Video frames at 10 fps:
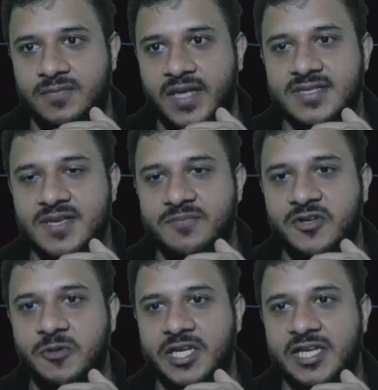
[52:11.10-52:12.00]
Can
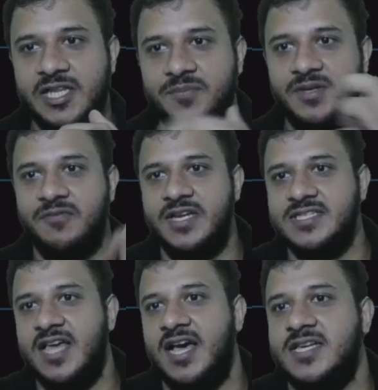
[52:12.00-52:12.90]
someone quickly tell me what is
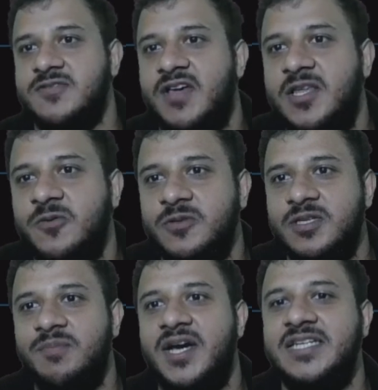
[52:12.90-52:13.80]
the highest value
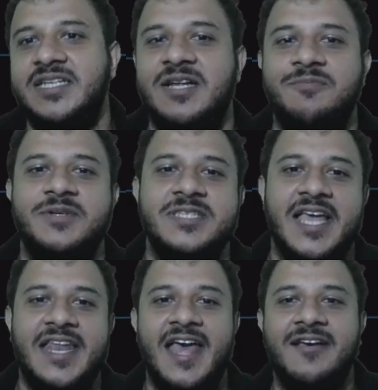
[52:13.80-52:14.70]
the binary numbers
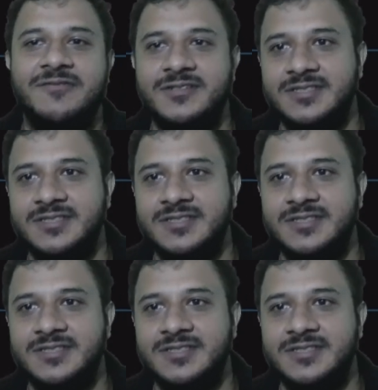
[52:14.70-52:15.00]
can have?